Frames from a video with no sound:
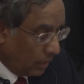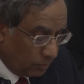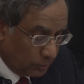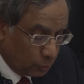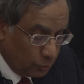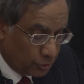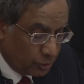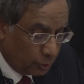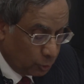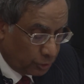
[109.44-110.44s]
Our two
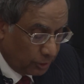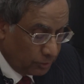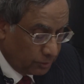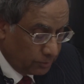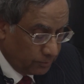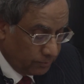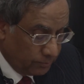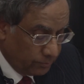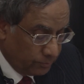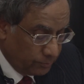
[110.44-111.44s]
institutions
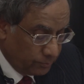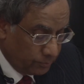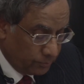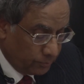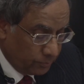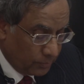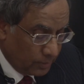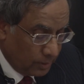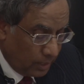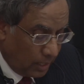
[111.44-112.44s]

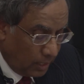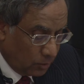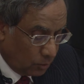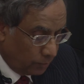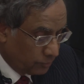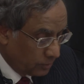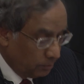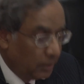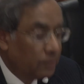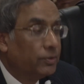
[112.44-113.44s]
are of
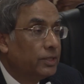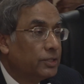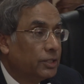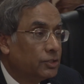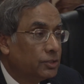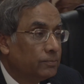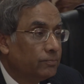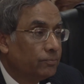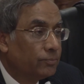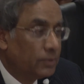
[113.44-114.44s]
similar vintage
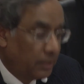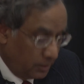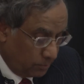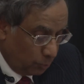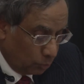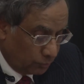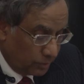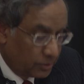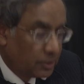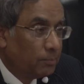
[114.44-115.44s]
as both
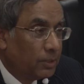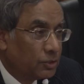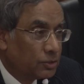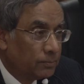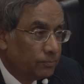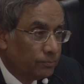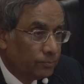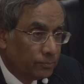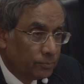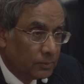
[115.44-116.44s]
were established
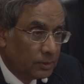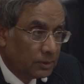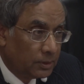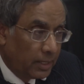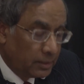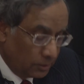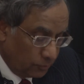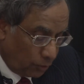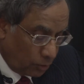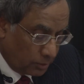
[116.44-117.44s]
in the
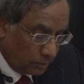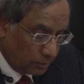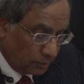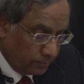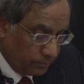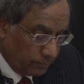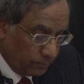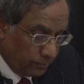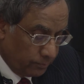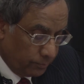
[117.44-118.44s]
1940s.
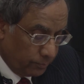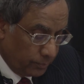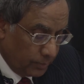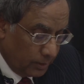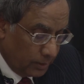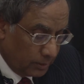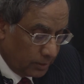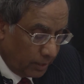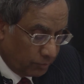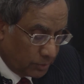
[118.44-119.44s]

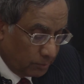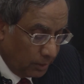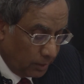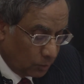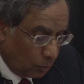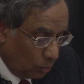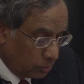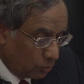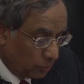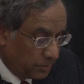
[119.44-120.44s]
They have similar
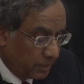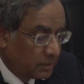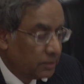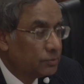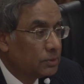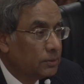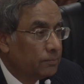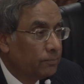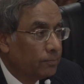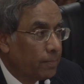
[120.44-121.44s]
goals and objectives
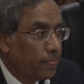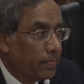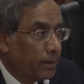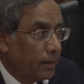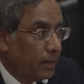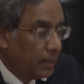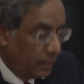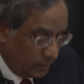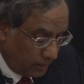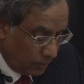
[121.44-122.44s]

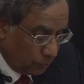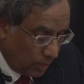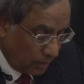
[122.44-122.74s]
and they have